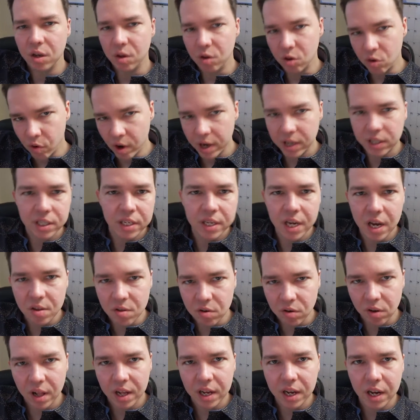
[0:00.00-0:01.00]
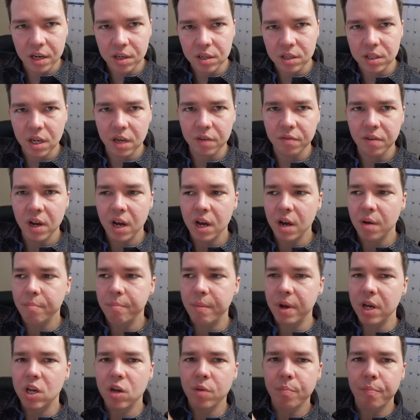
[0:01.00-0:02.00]
great together and all that kind of stuff.
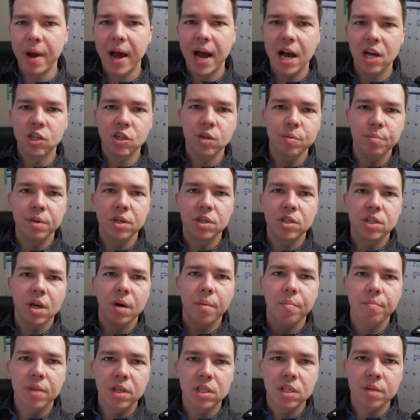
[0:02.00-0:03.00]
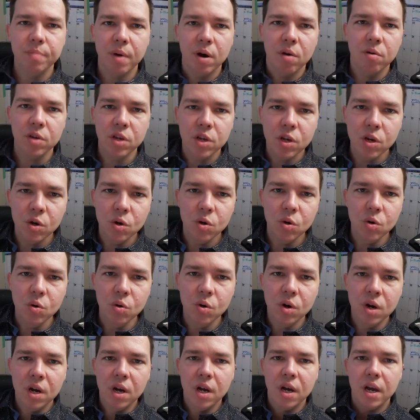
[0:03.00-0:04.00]
Make your passion be something that's about
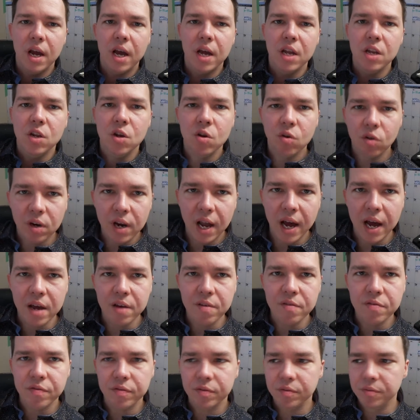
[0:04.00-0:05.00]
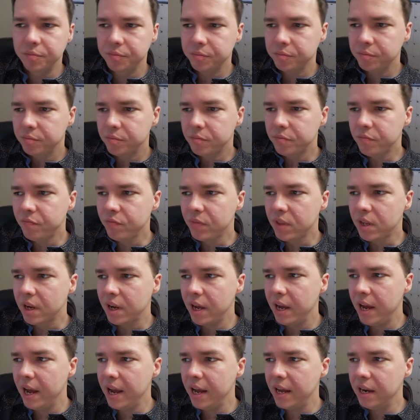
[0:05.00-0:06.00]
you and your life,
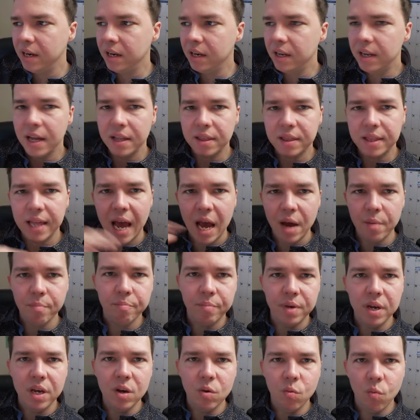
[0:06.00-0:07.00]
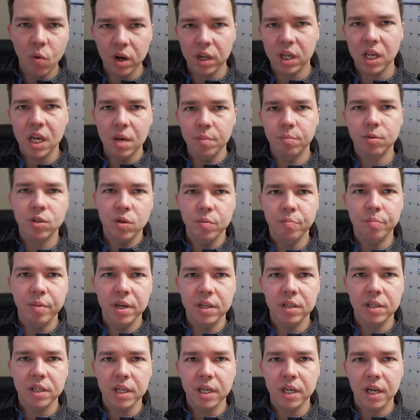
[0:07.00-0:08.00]
and let that be what keeps you
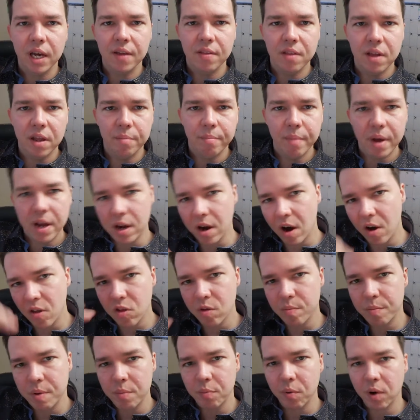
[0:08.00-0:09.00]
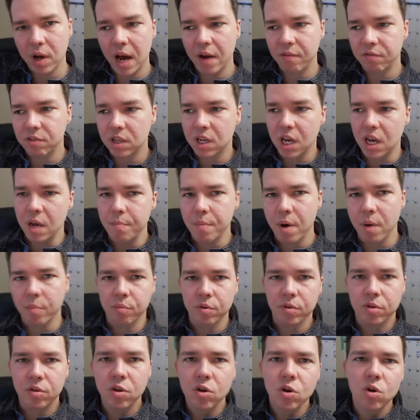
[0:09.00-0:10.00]
busy, and then make other people have to keep up
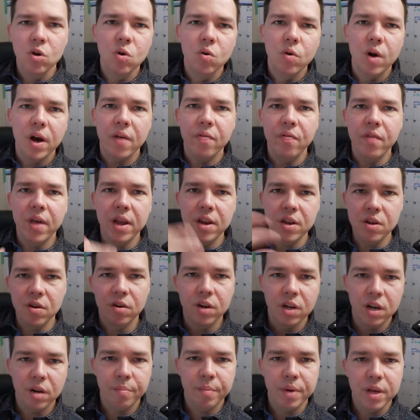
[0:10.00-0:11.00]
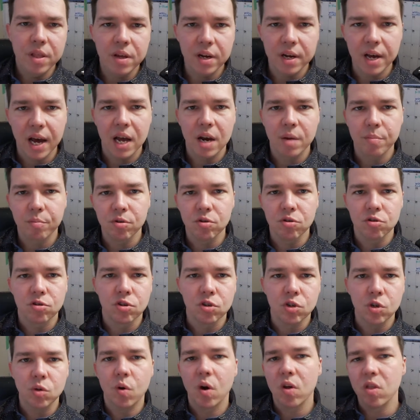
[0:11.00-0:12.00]
with you, and then you're going to be the kind of
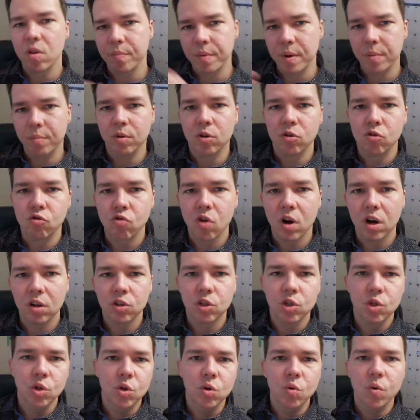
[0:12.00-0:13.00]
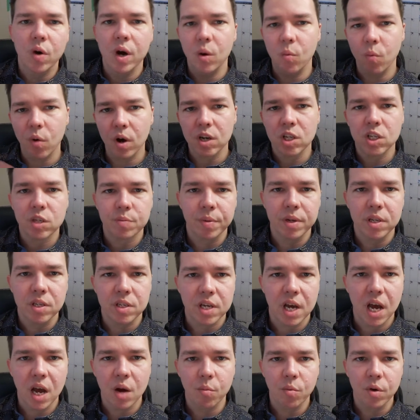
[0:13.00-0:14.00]
person who other people are drawn to and want to spend
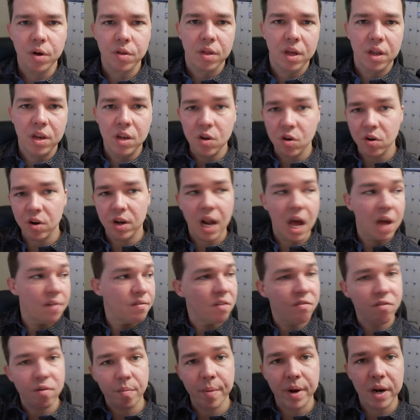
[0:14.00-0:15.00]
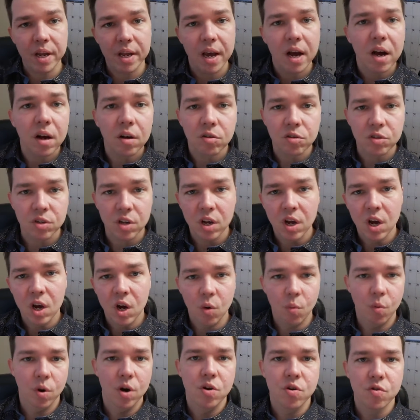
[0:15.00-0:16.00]
time with, and you're going to have everybody else
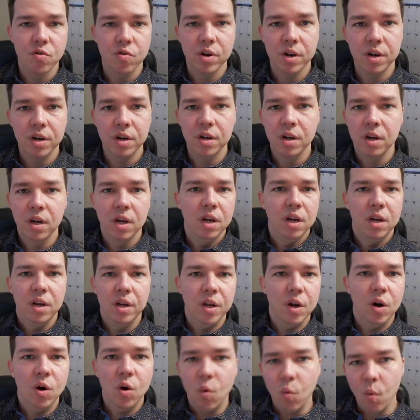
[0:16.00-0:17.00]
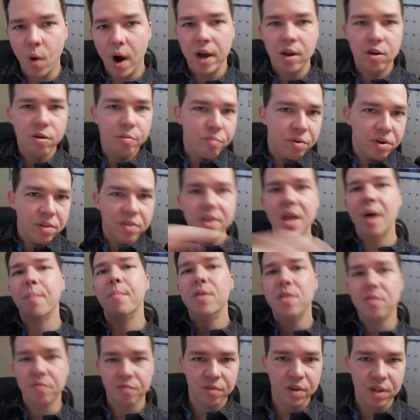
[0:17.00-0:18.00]
wondering, you know, why you're putting them
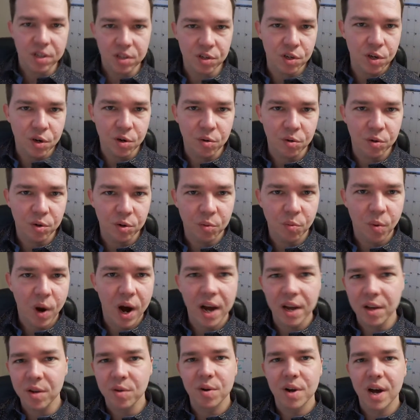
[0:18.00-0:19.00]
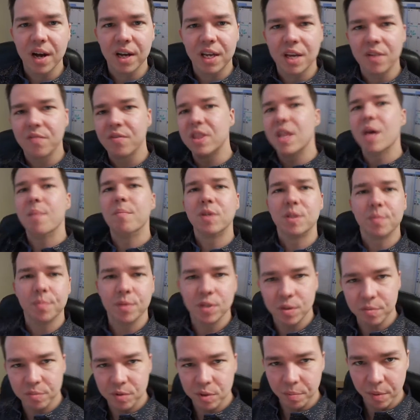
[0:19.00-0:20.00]
in the friend zone, or why you're not giving them as
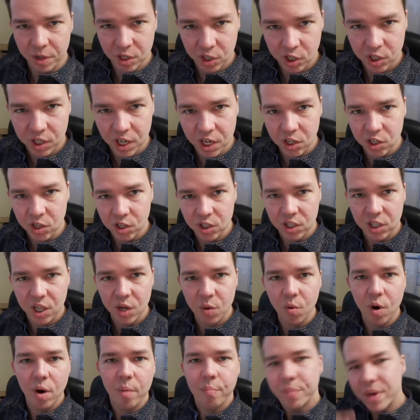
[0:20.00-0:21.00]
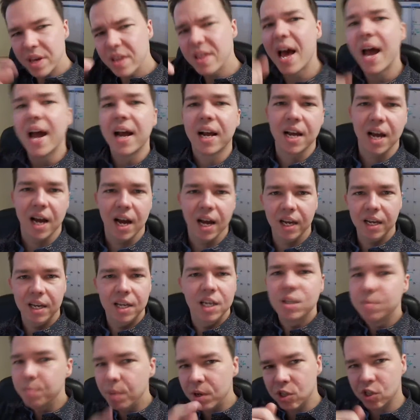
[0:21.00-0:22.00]
much attention as they want. Be that guy.
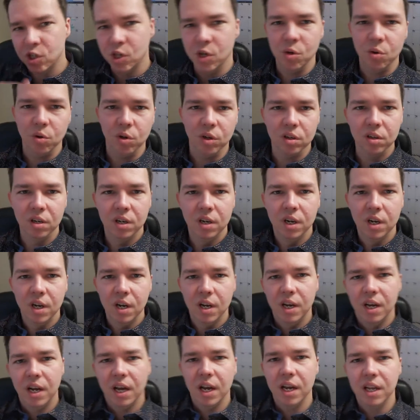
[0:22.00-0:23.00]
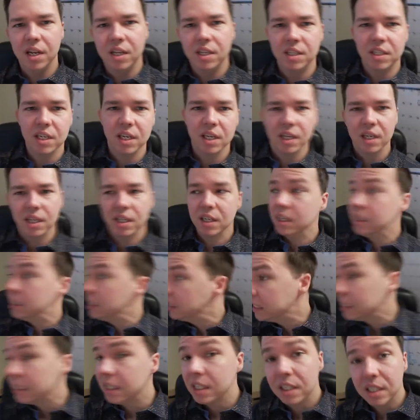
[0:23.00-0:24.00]
He's much cooler, and
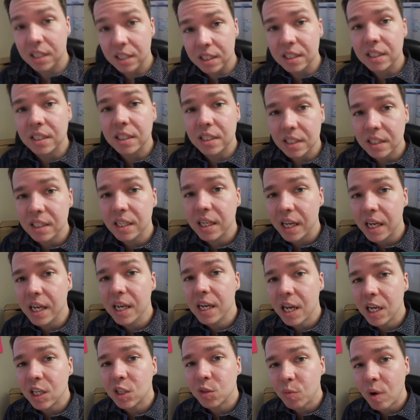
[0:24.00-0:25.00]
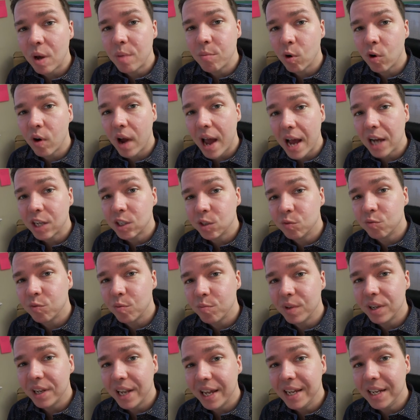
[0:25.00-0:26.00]
he gets way more action
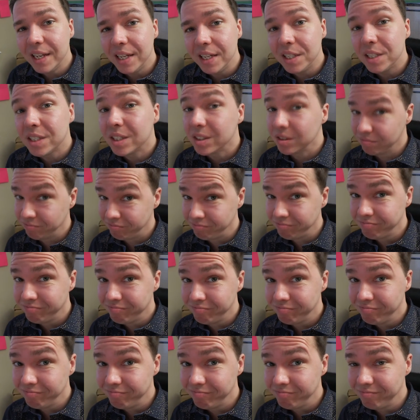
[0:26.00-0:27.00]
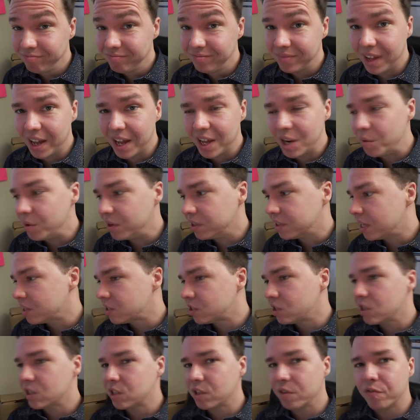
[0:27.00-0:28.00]
from the ladies. Anyways,
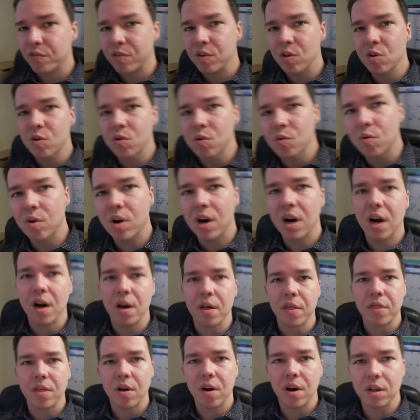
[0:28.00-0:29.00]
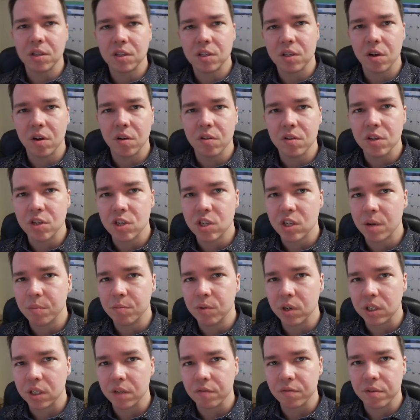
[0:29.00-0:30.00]
that's just a few thoughts on this
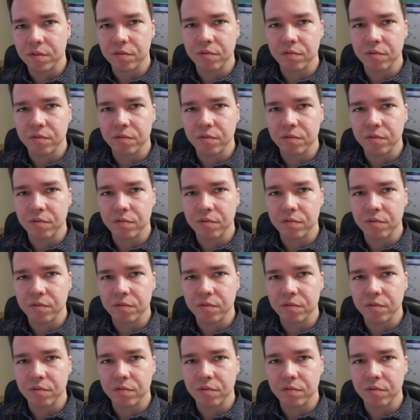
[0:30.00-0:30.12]
subject of the